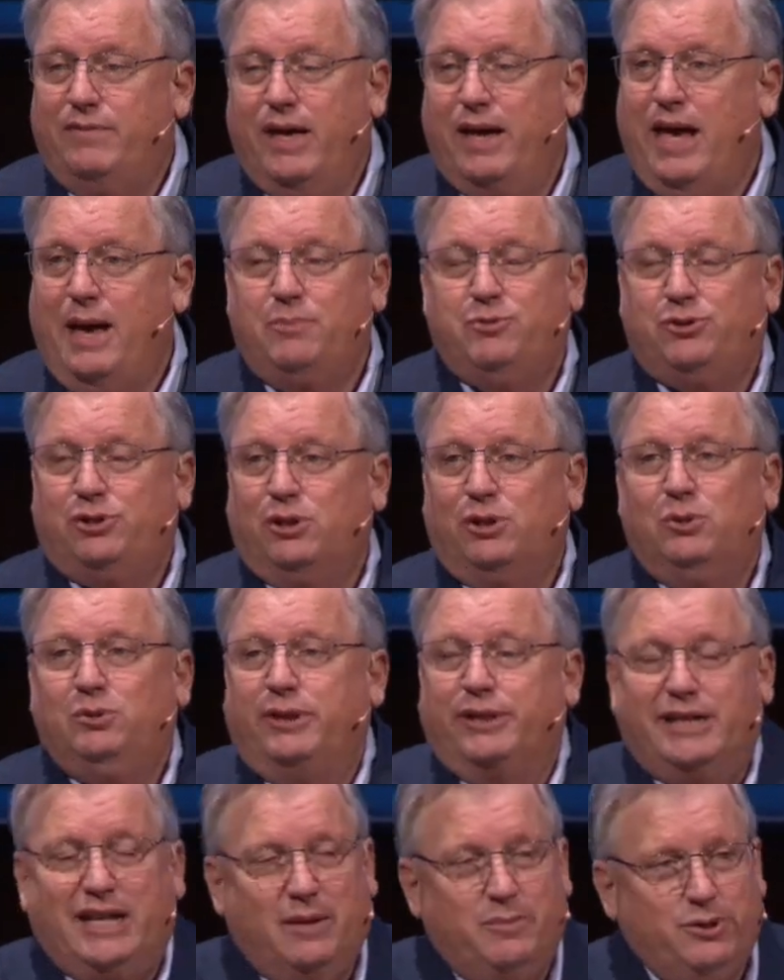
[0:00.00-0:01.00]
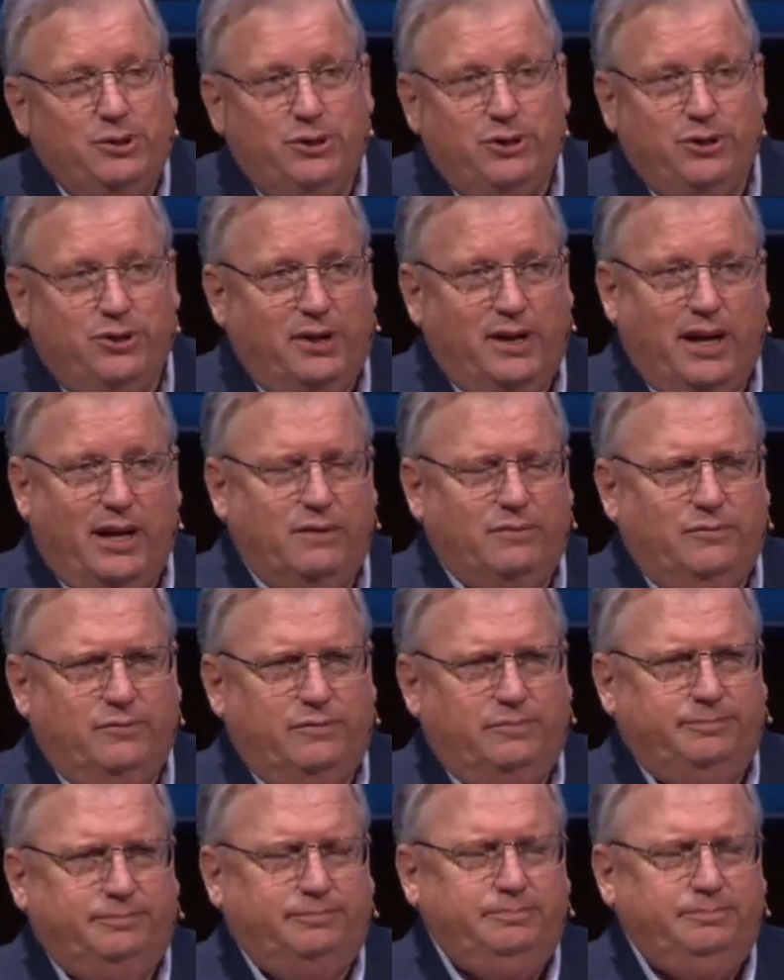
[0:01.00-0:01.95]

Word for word: They absolutely come into your life.